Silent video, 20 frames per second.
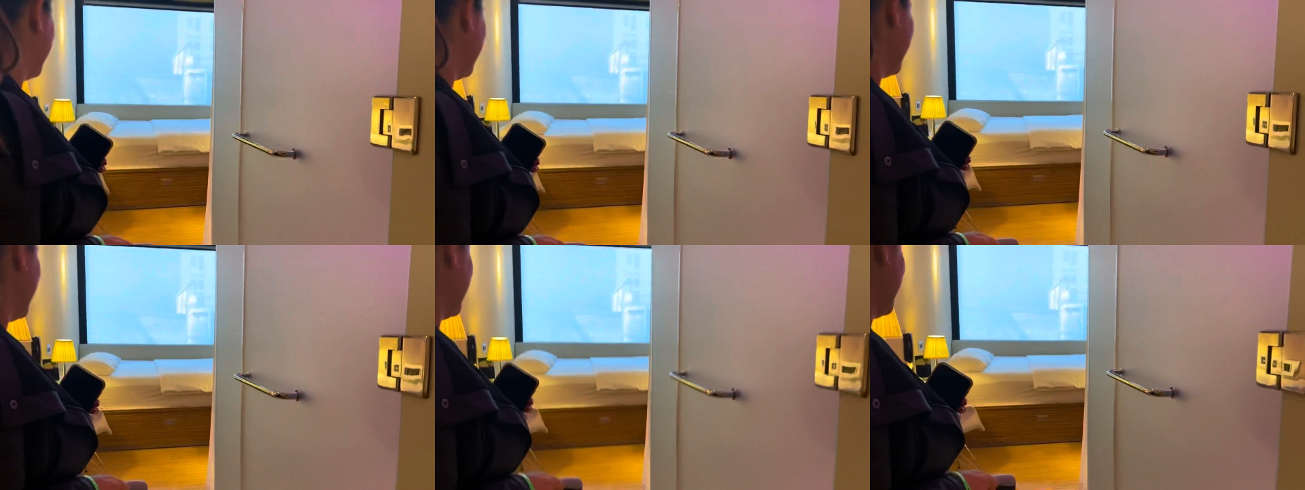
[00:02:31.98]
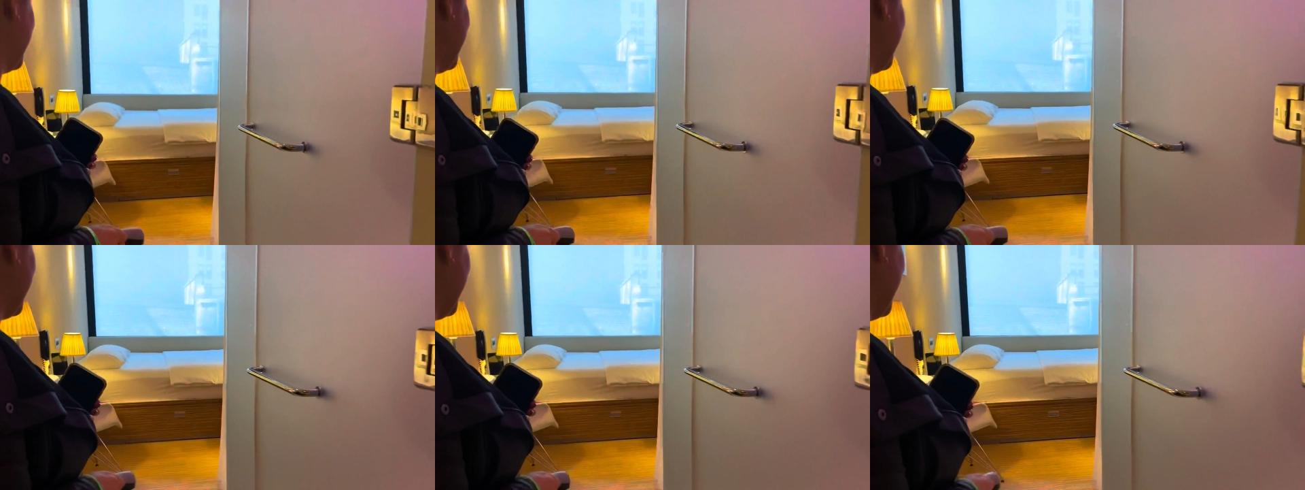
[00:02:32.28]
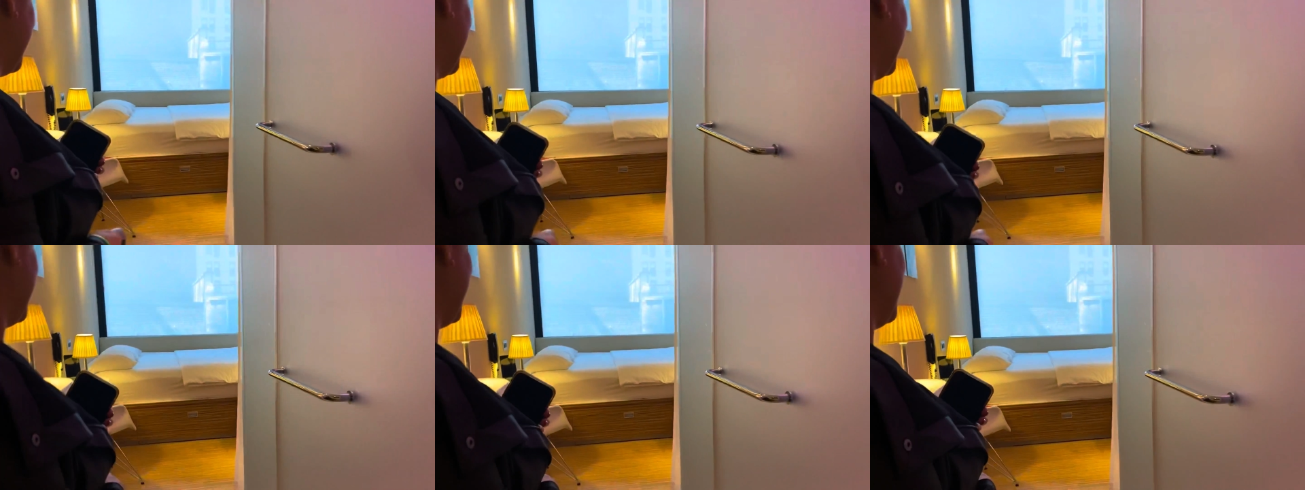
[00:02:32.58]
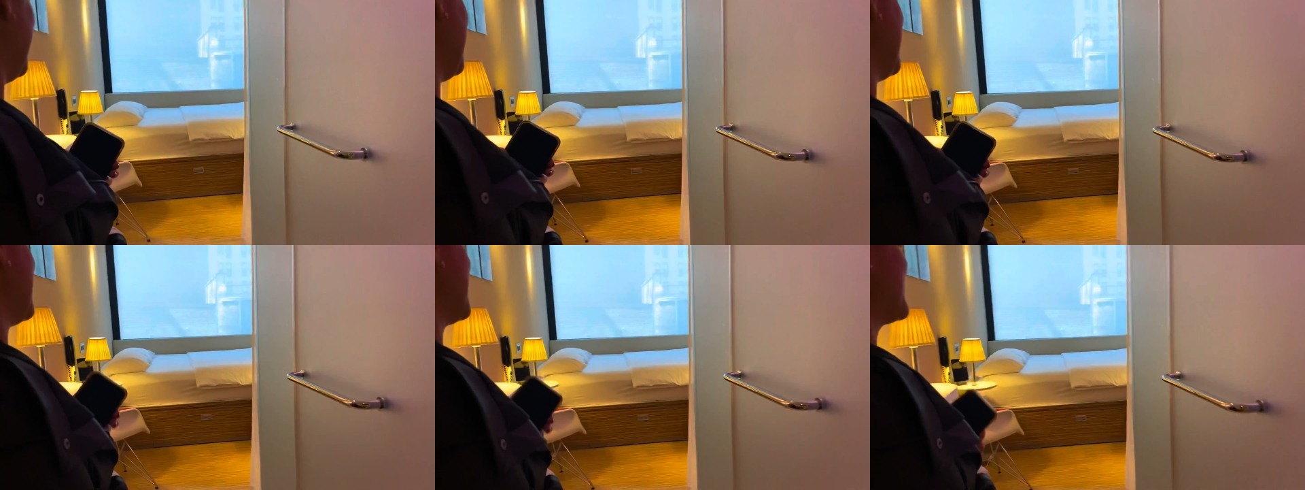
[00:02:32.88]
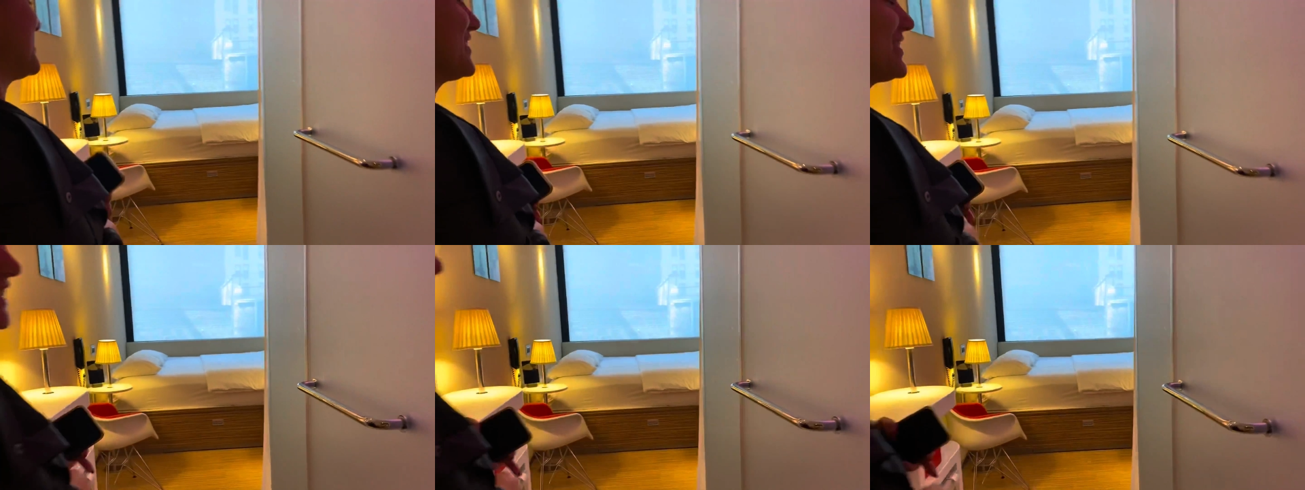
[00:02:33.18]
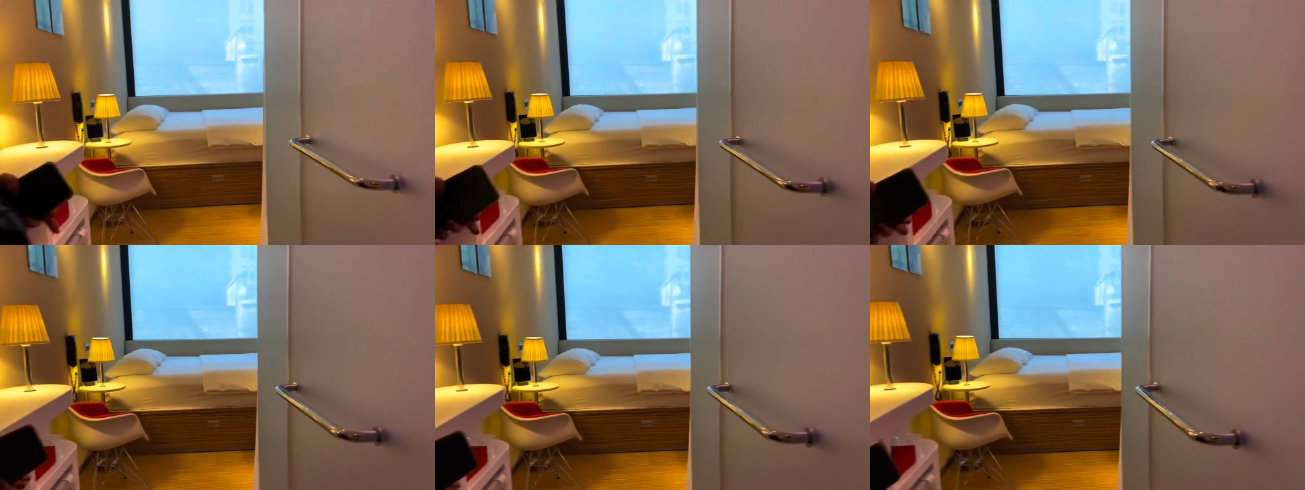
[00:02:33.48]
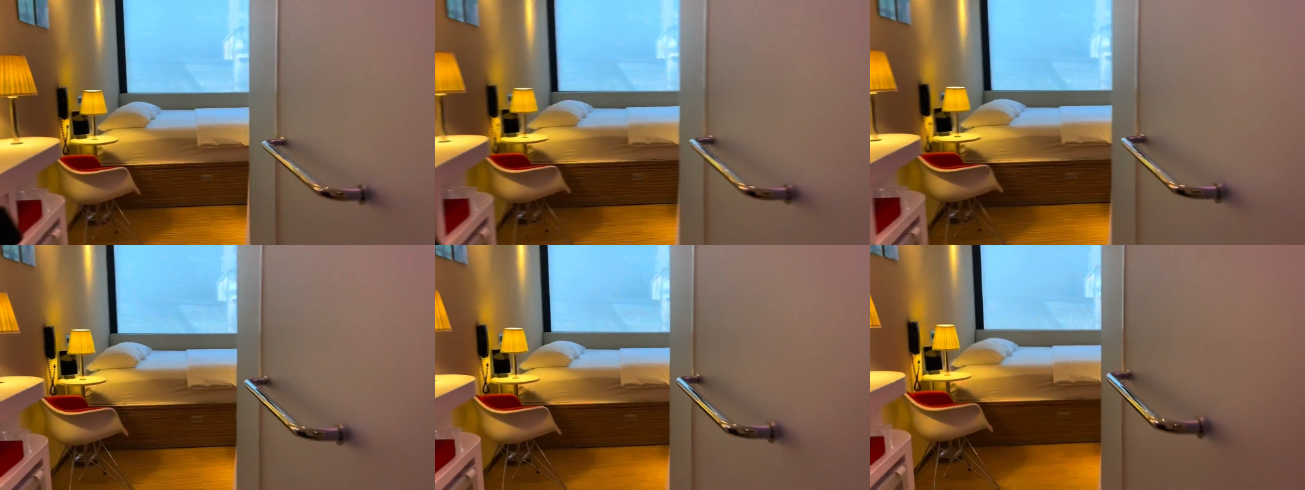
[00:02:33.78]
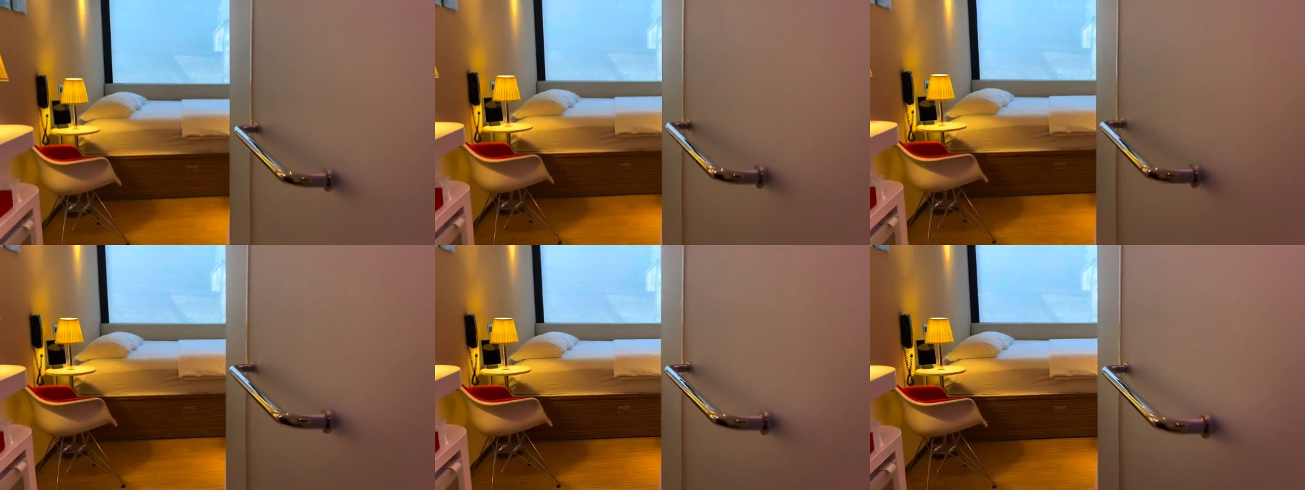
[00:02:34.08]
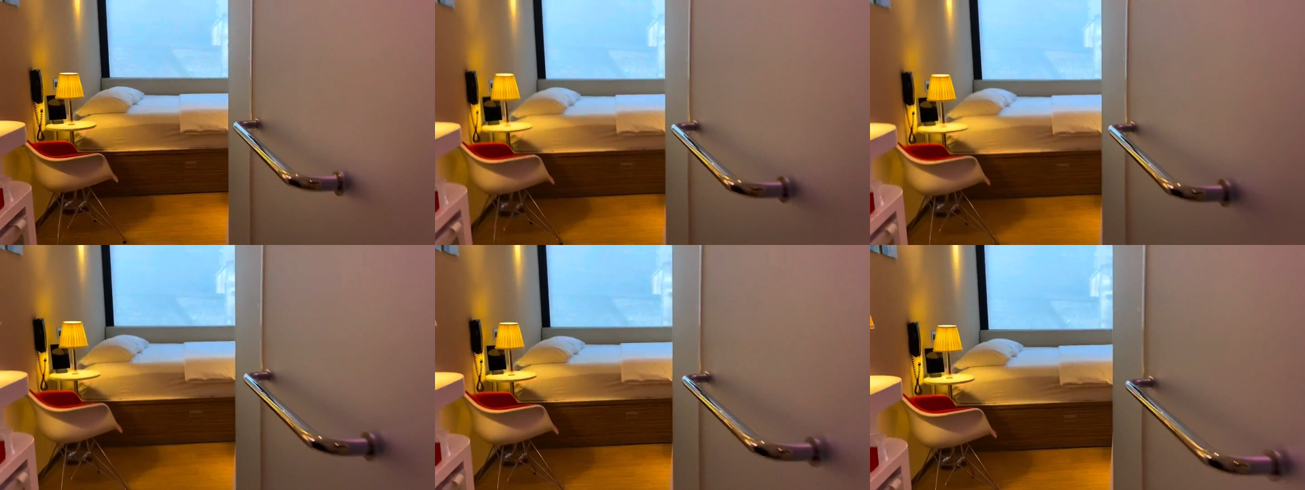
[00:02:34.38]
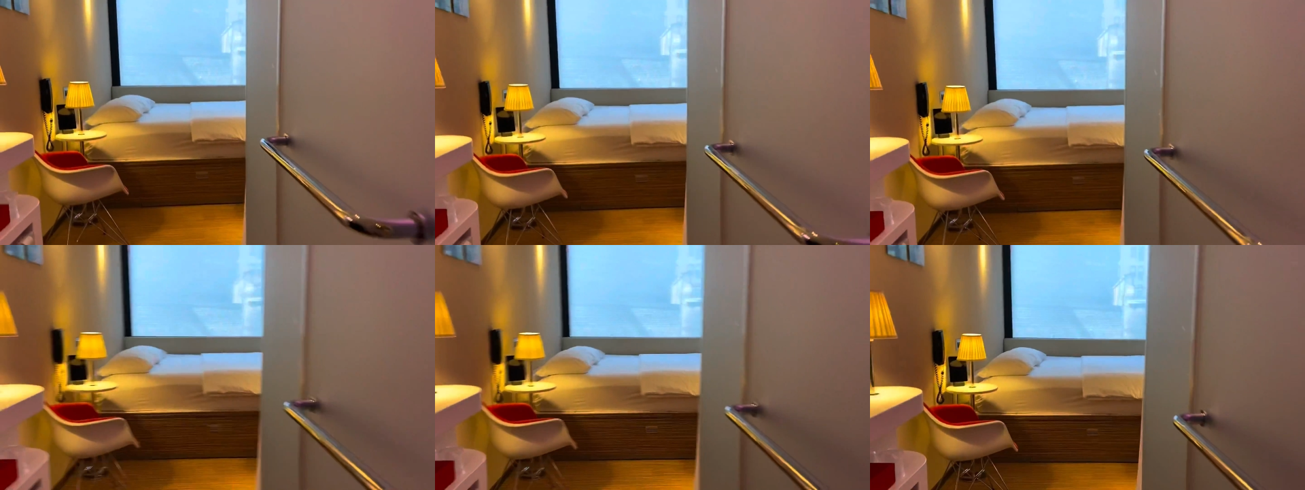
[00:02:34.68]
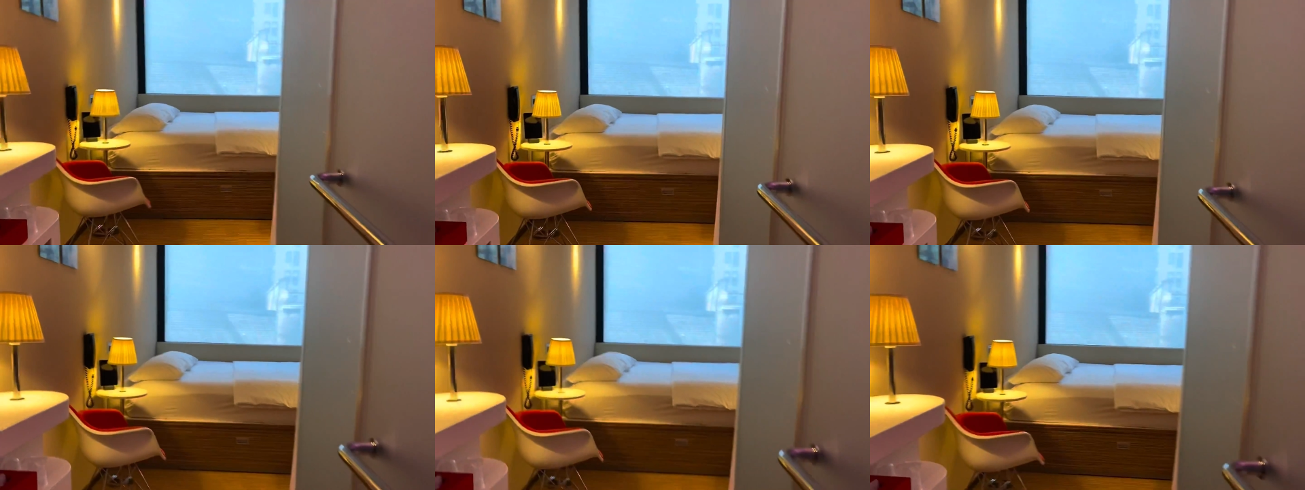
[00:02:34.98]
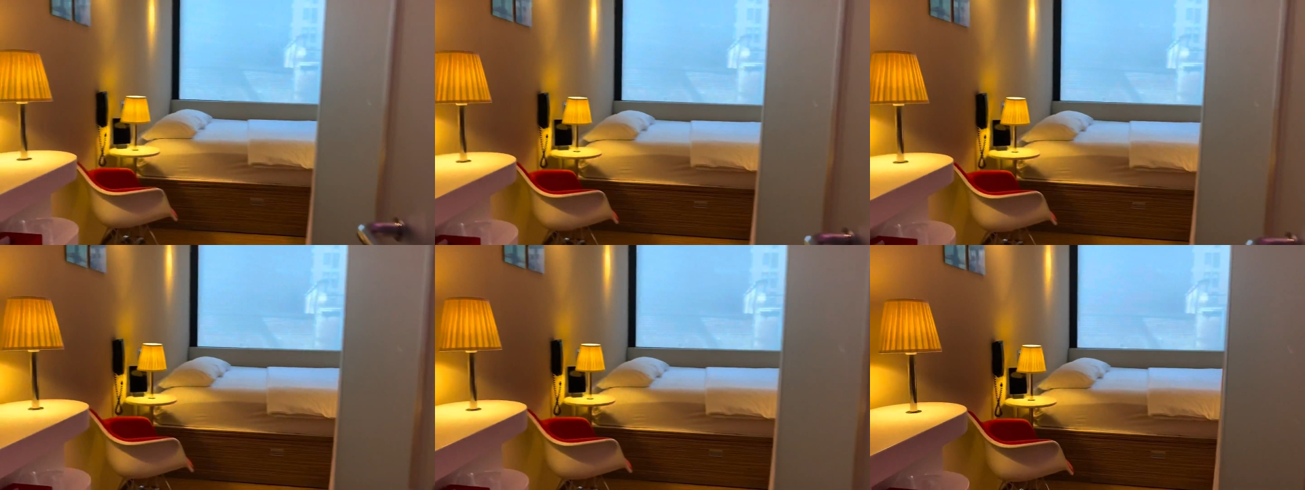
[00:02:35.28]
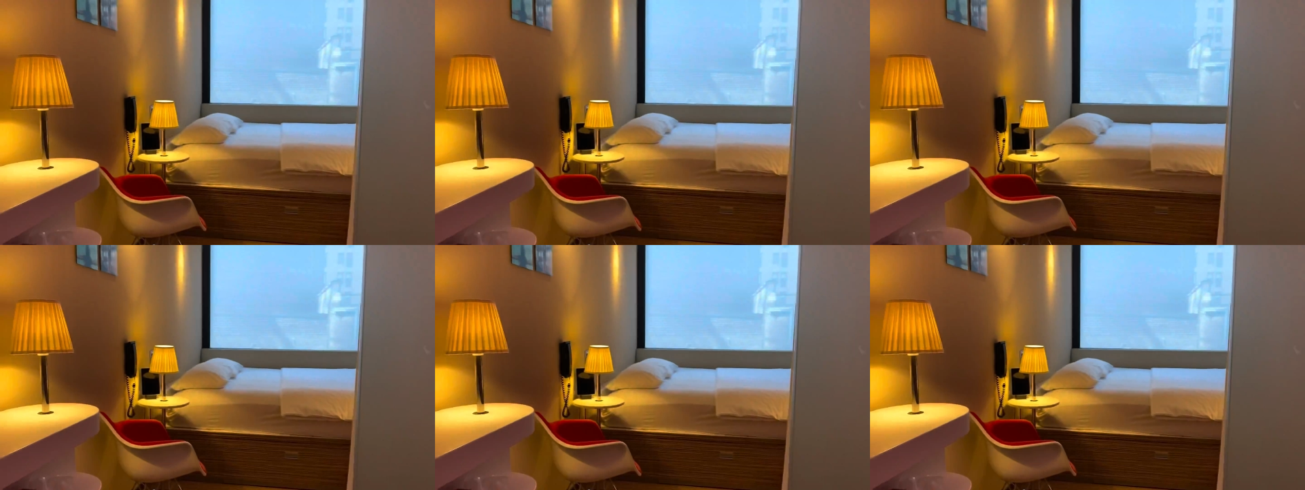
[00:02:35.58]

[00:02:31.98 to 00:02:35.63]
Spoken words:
[unreadable: no face in view]